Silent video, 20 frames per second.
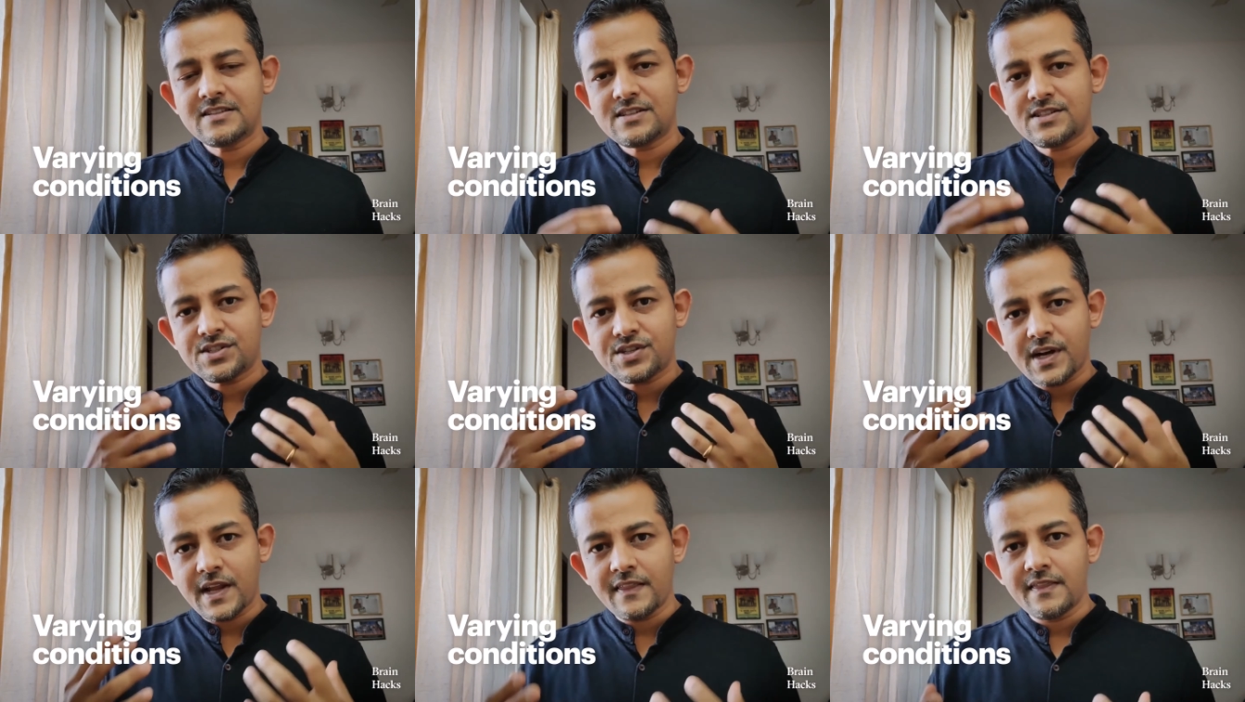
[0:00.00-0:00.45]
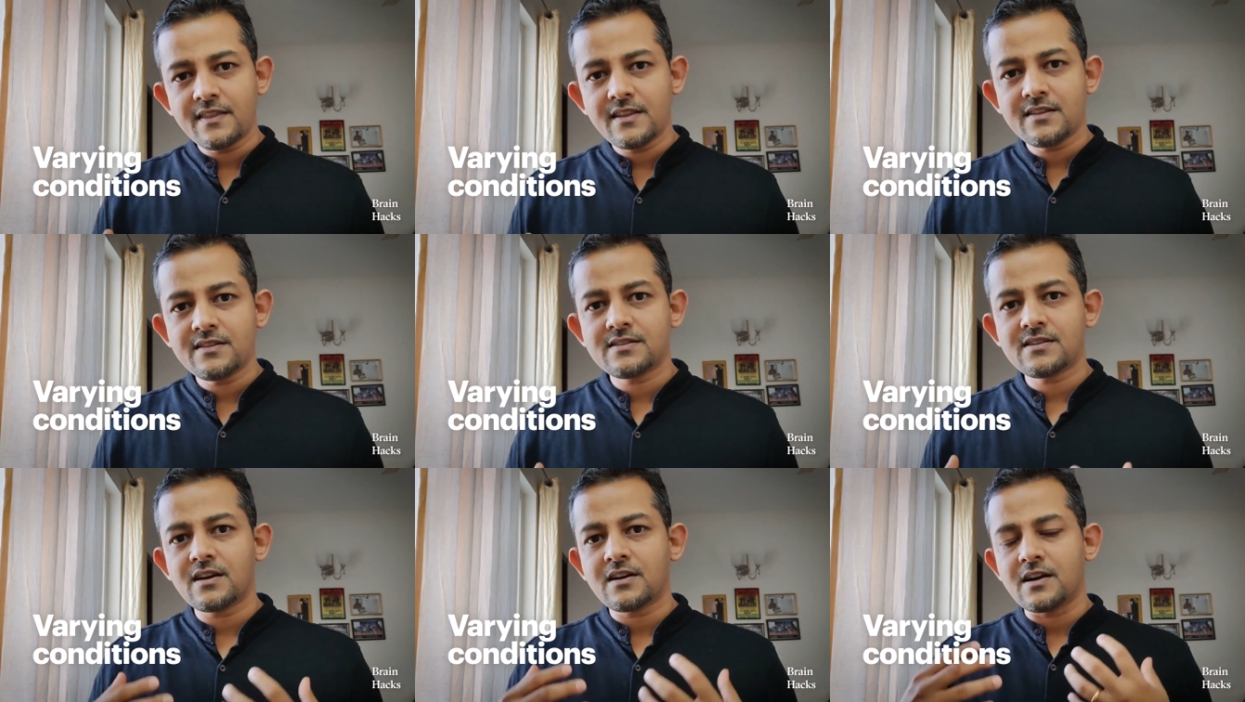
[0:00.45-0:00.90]

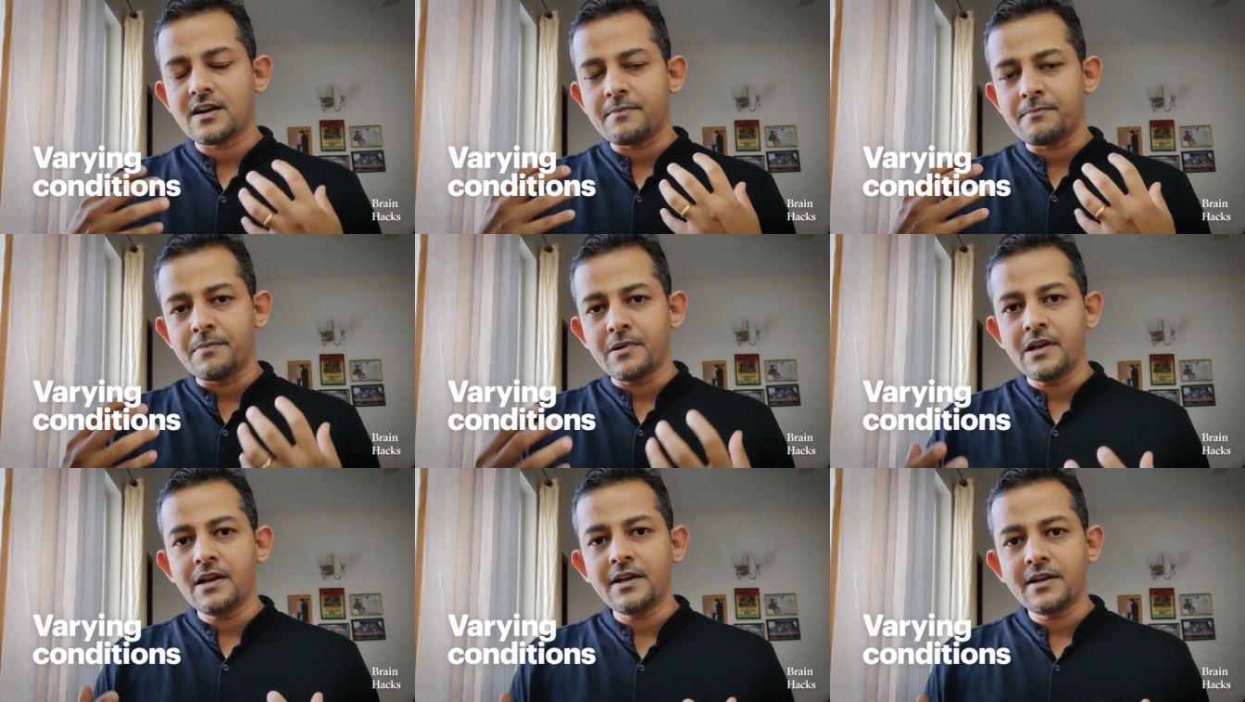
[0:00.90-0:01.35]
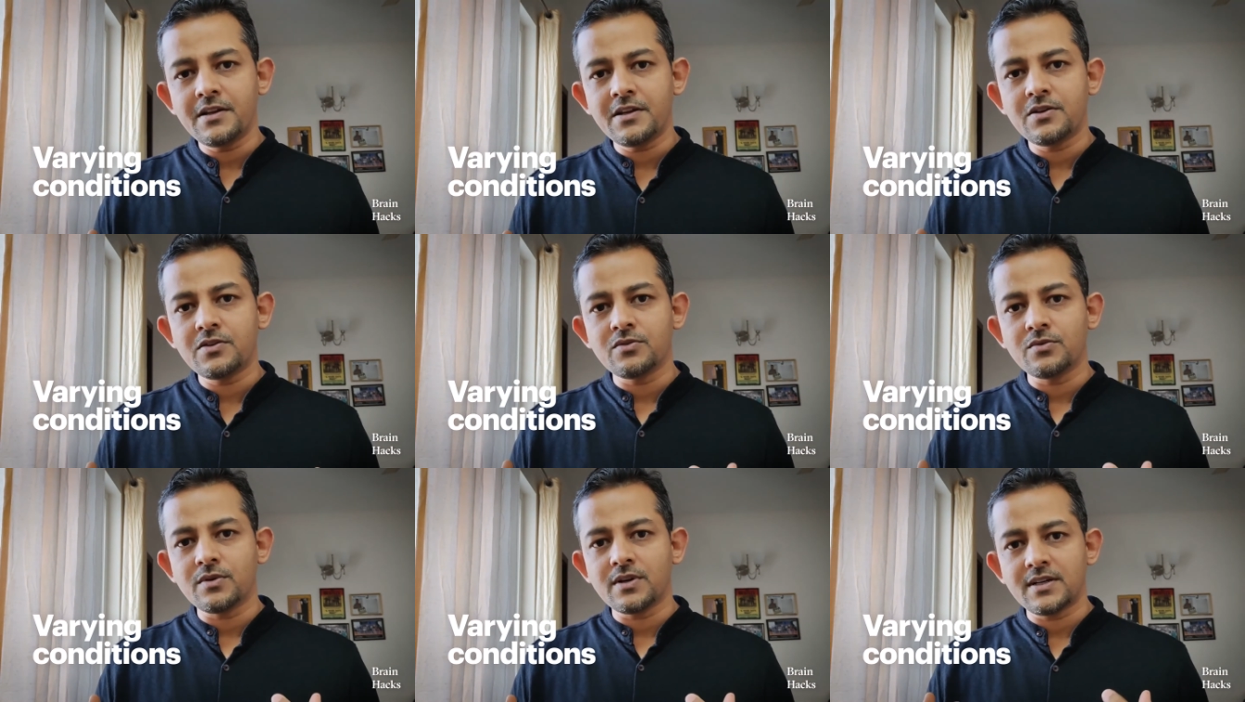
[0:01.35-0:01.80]
strengthens our ability
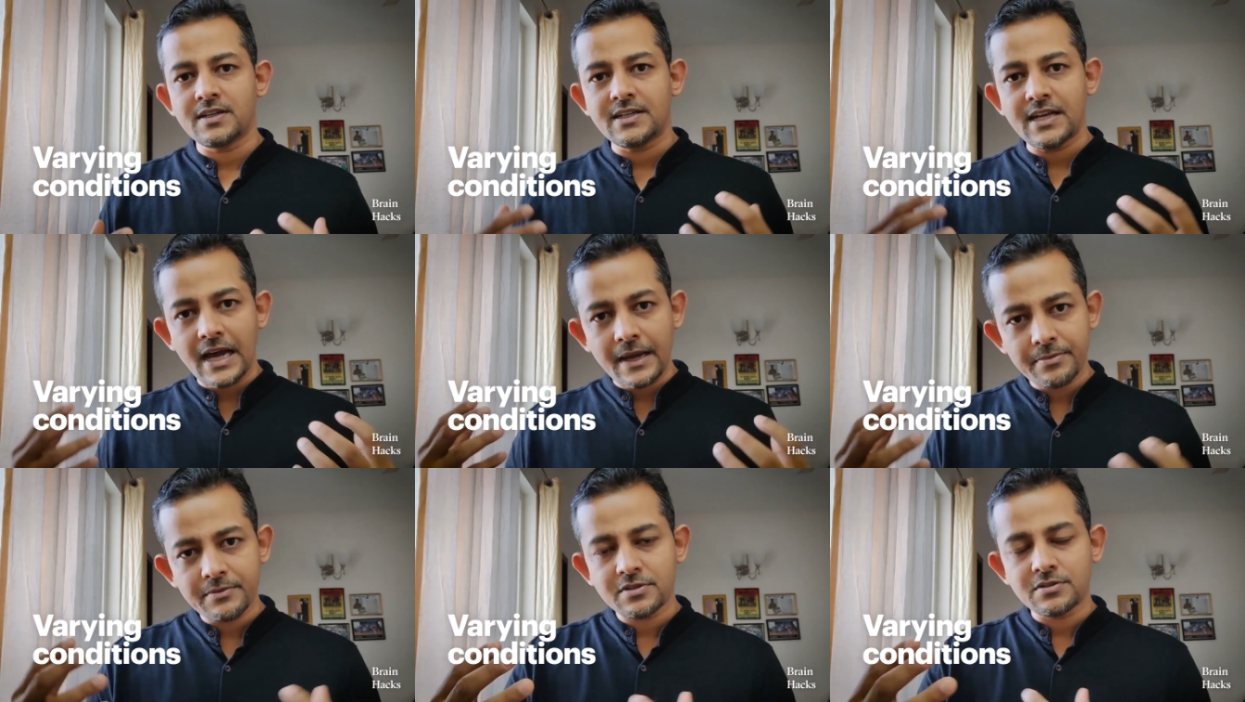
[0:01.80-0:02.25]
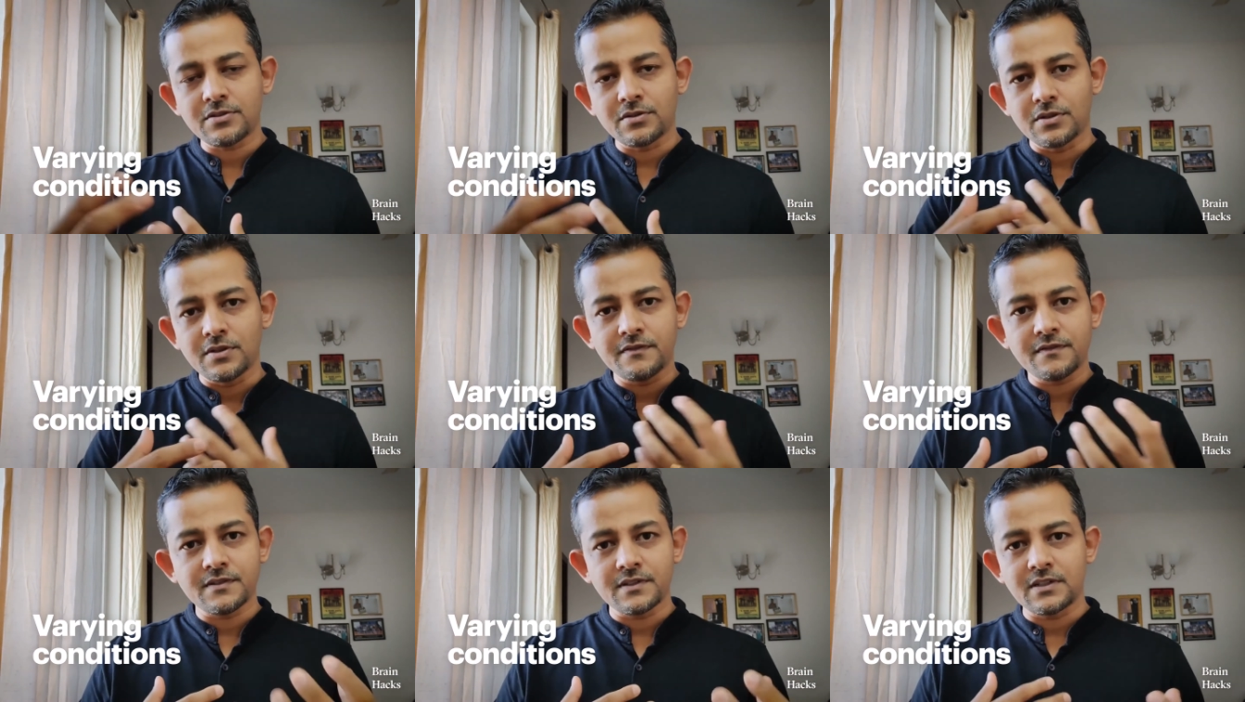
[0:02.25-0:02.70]
to adapt to
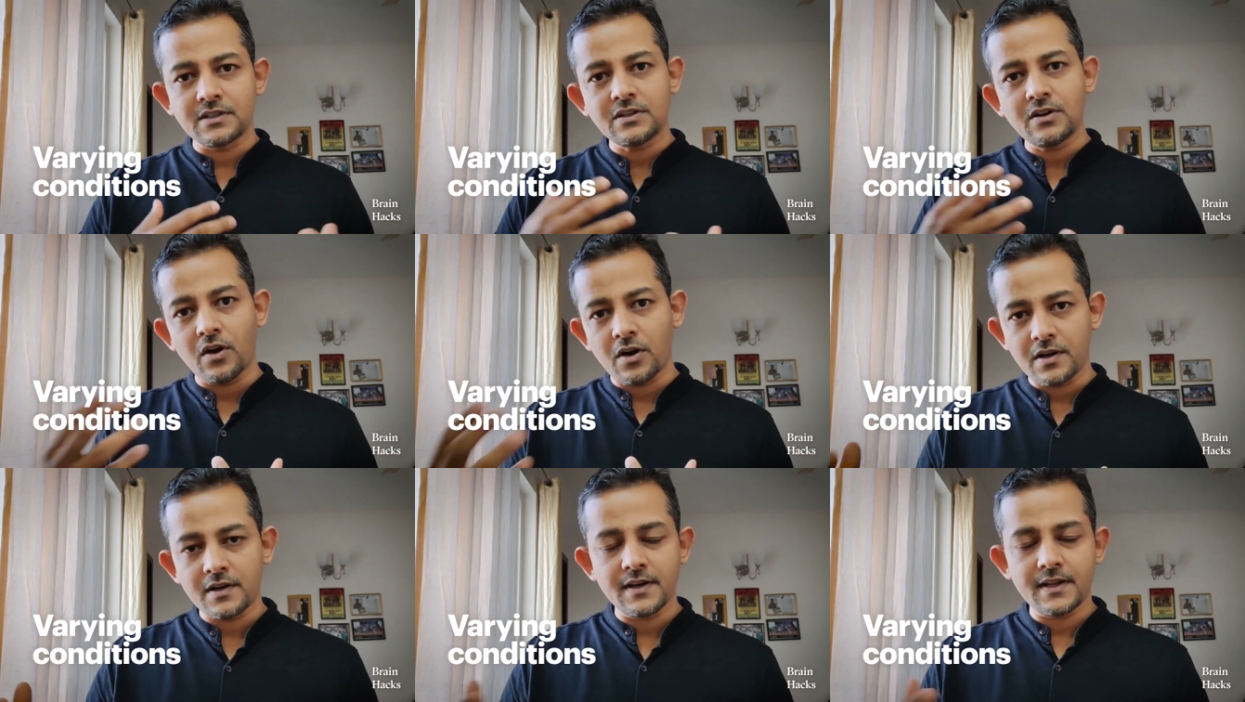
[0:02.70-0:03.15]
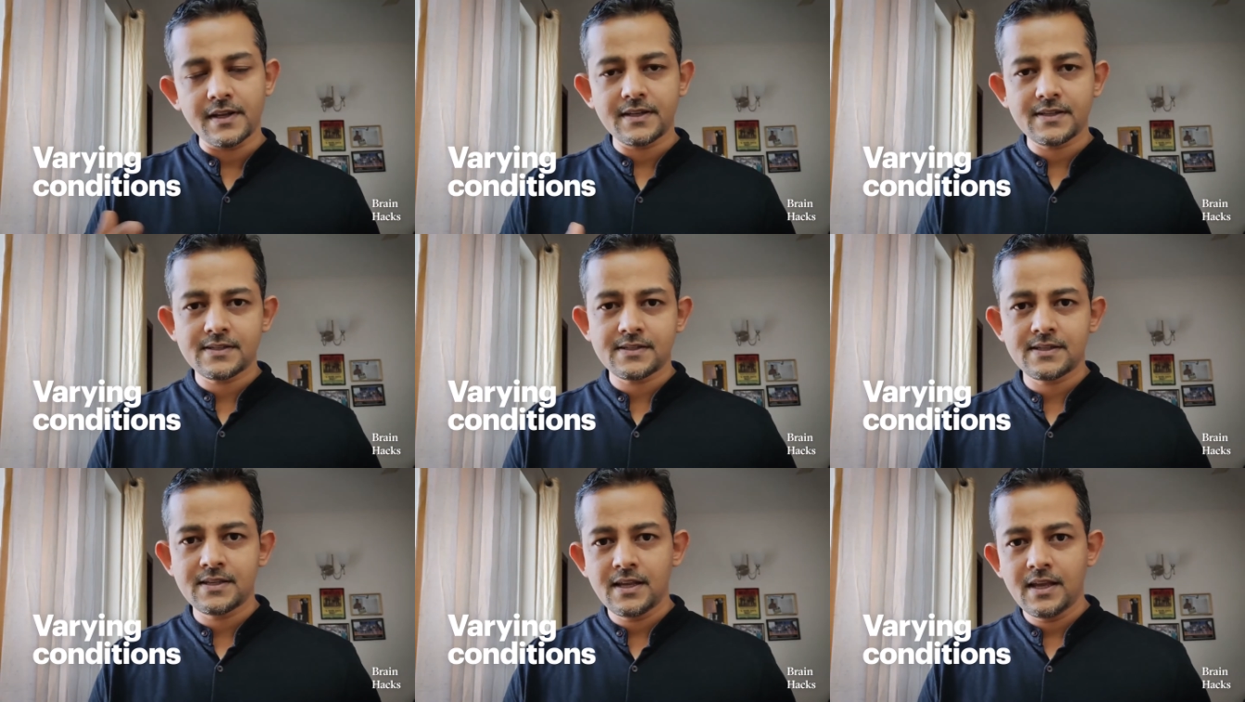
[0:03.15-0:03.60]
different
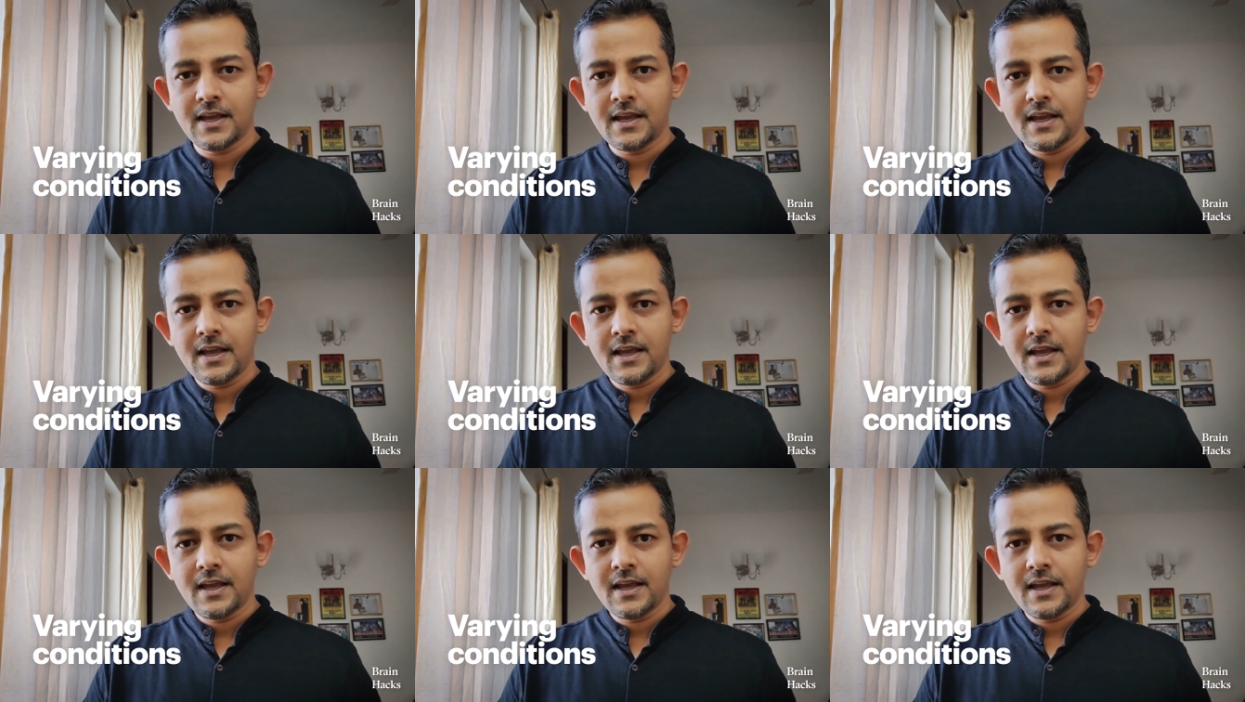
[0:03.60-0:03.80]
contexts,